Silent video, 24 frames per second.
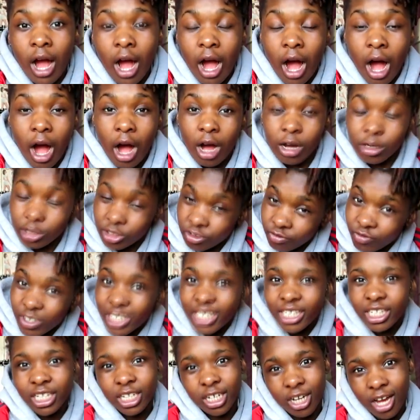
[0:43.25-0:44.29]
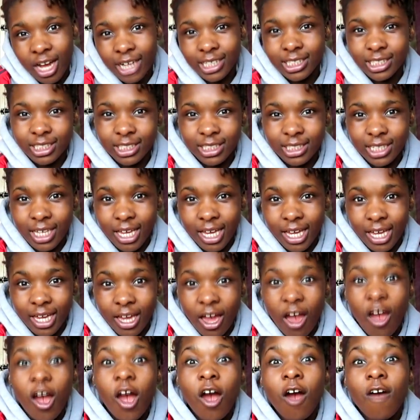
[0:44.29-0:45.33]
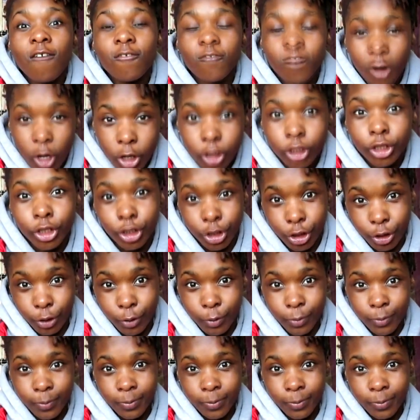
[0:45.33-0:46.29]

I'd really like to say, fuck you.